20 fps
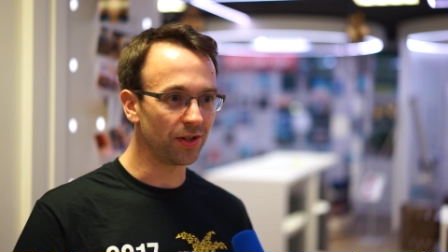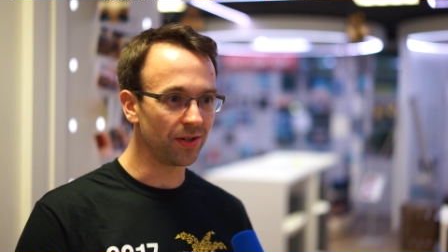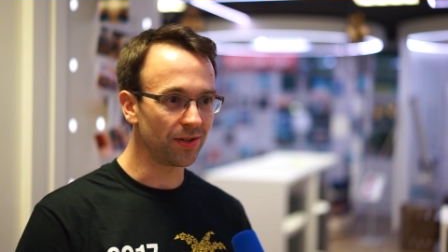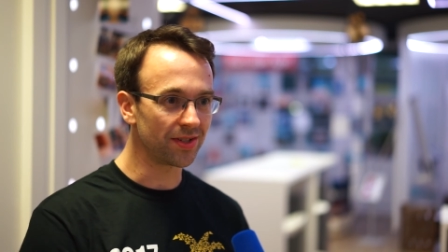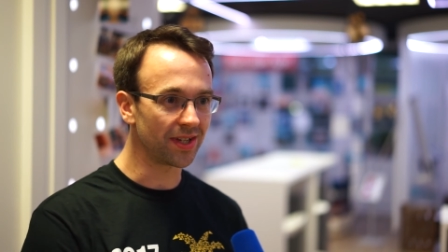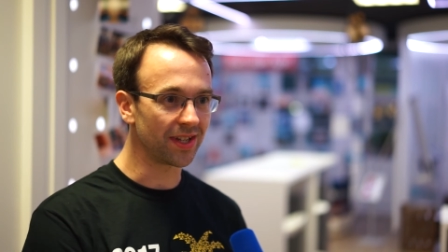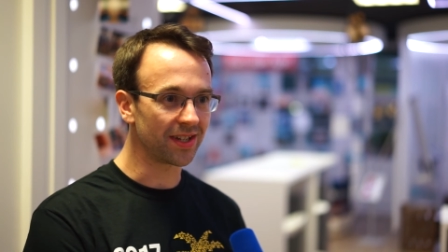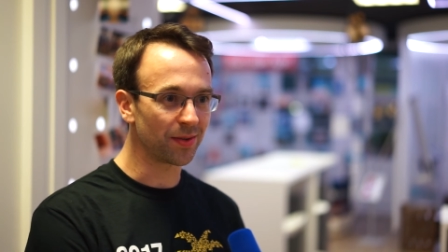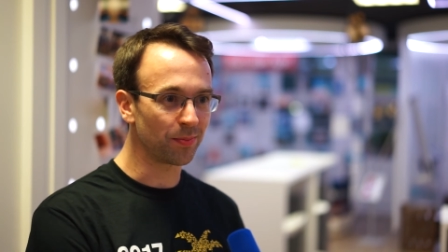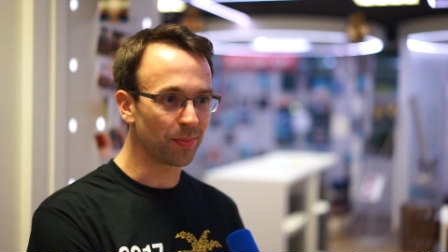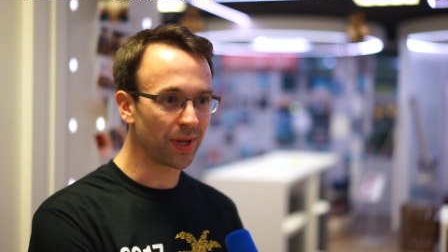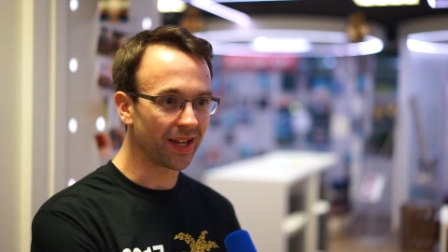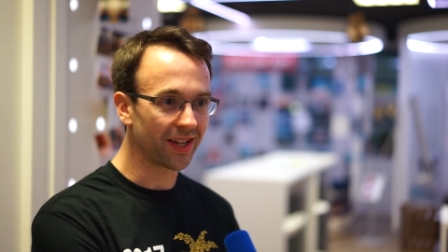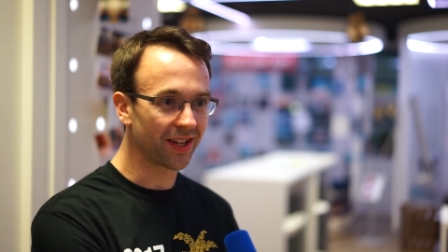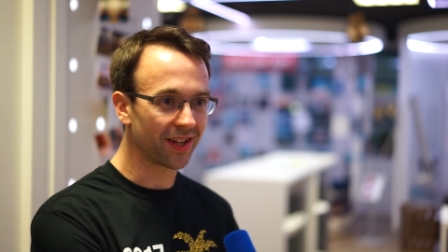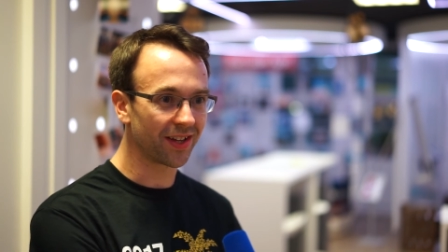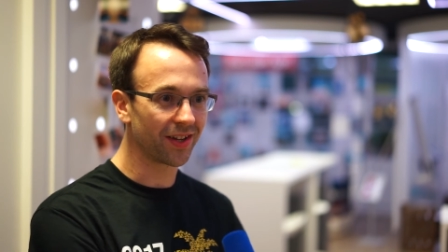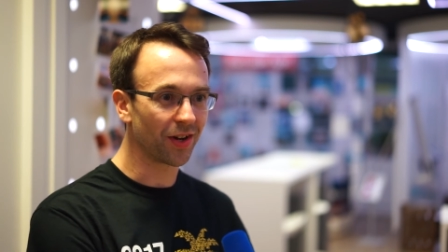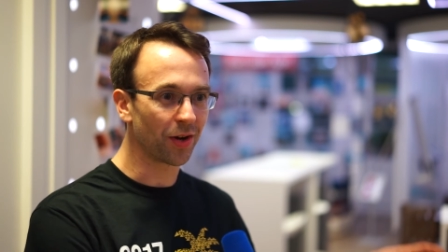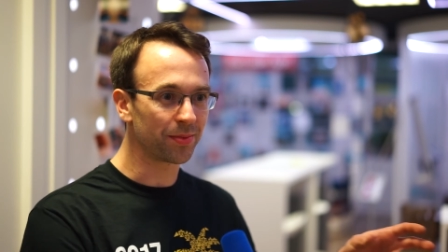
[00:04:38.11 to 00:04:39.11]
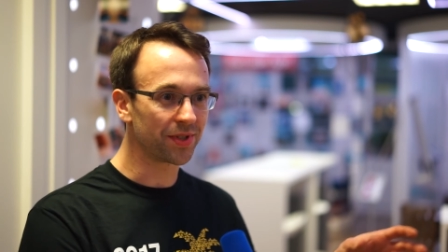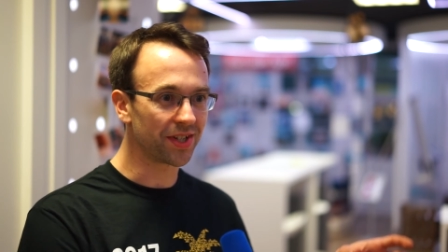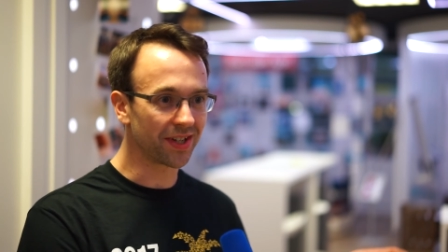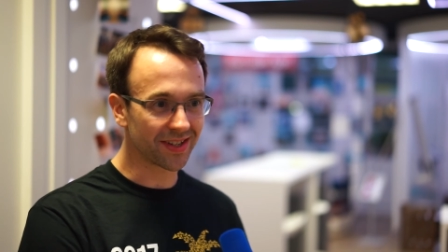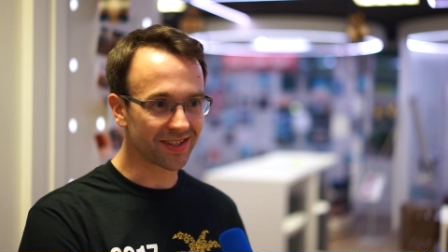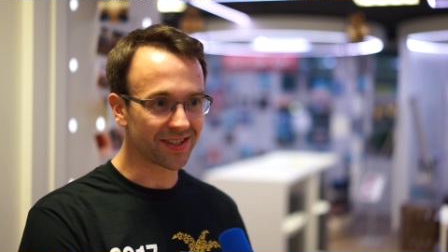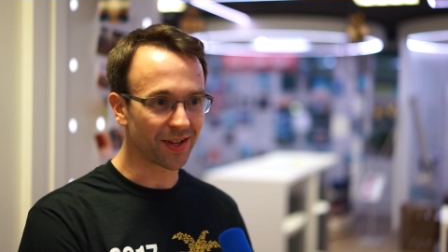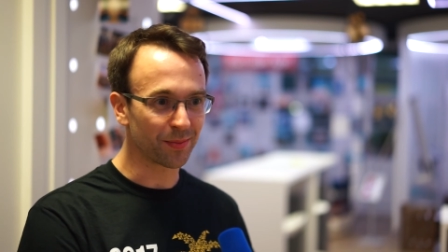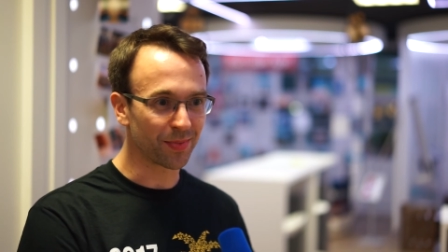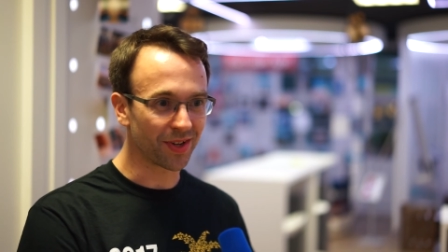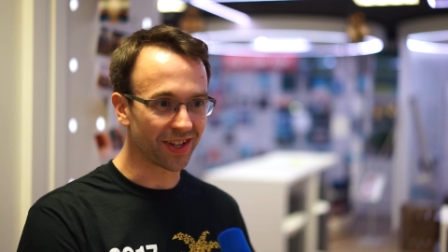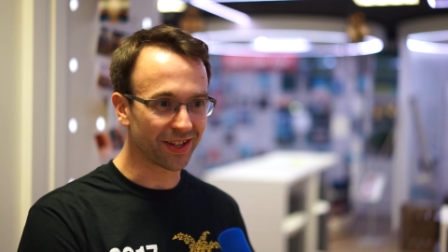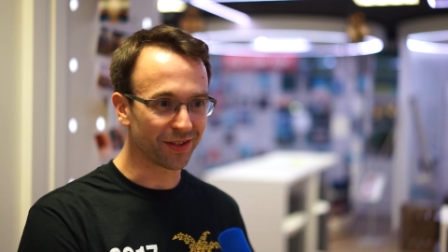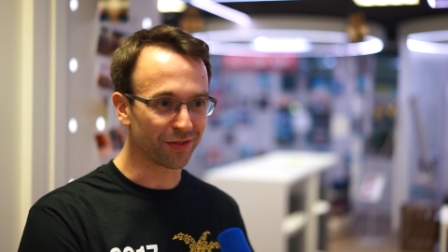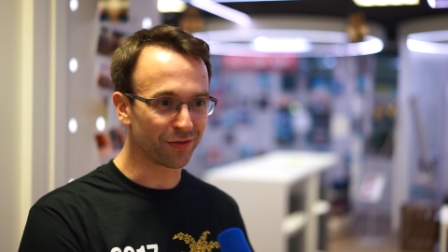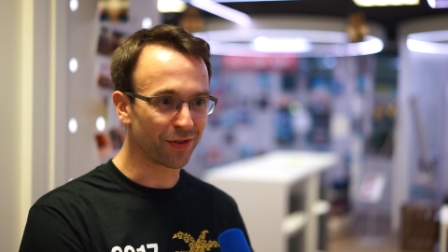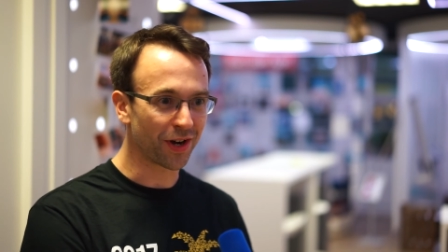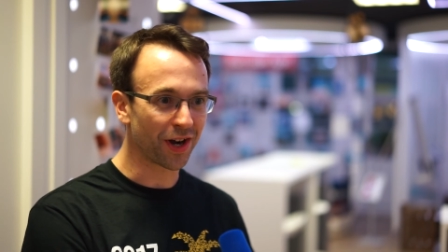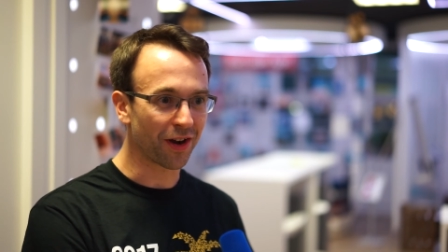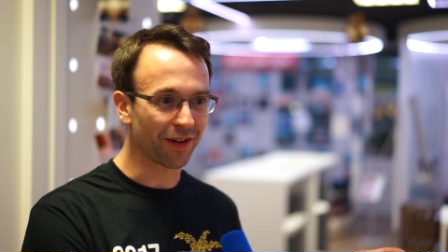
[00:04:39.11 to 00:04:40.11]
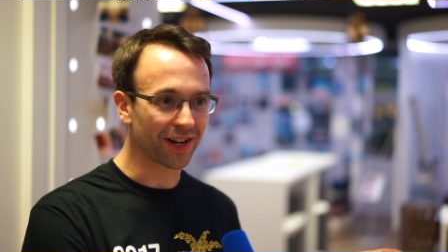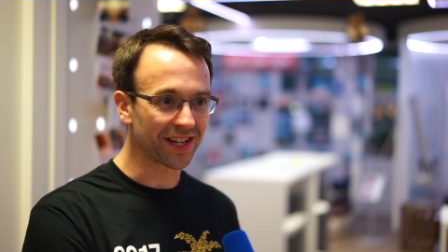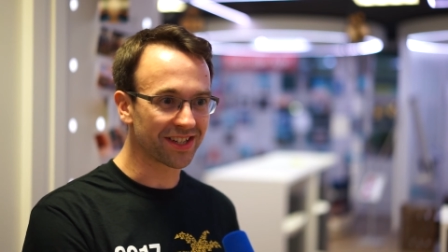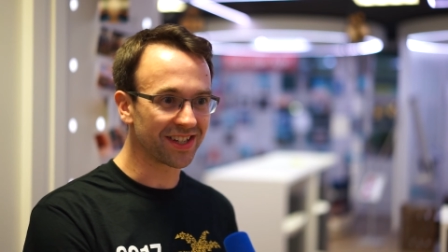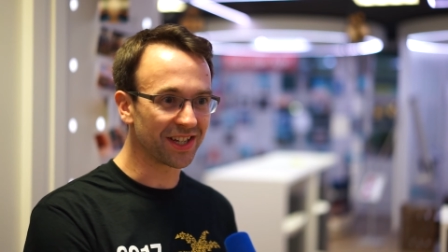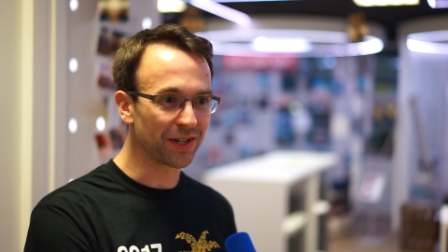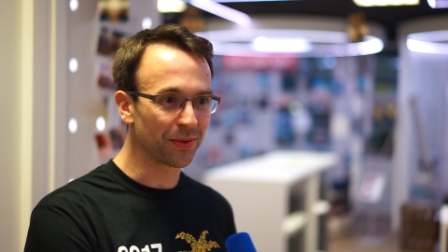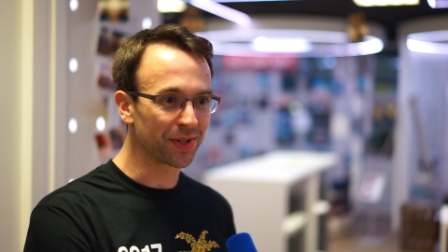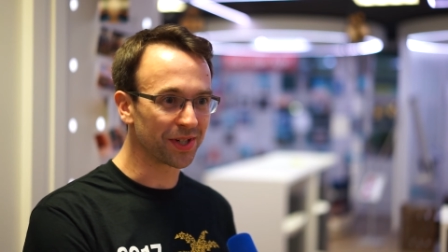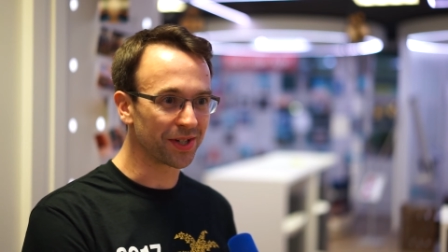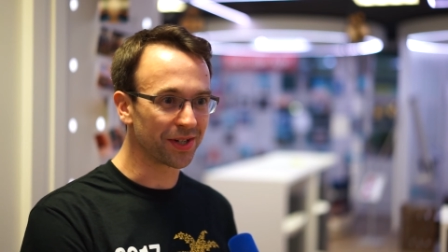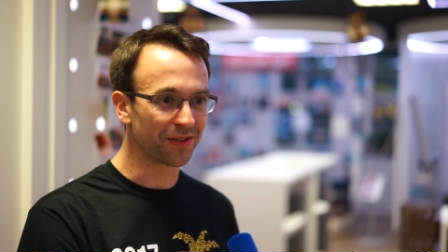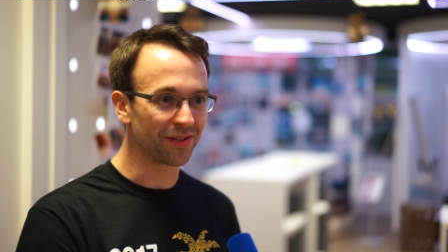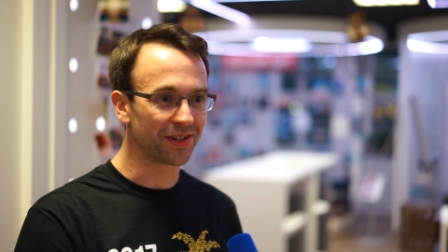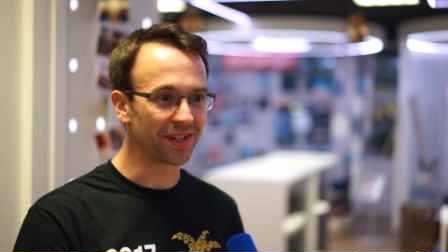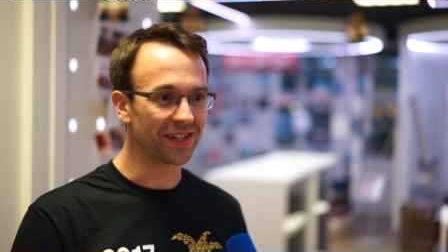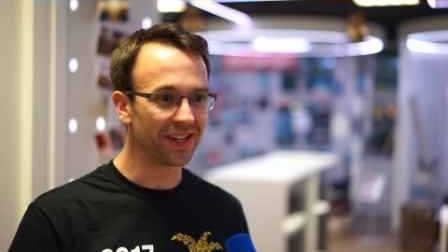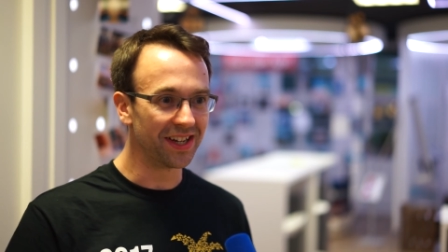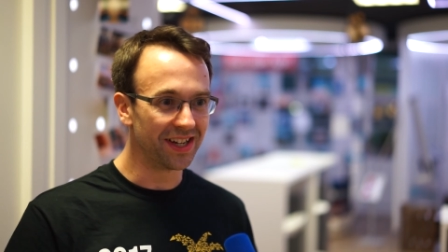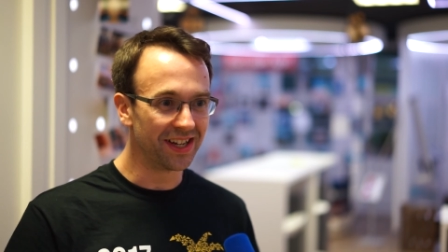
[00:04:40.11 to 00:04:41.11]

use it to pick objects up like a fire extinguisher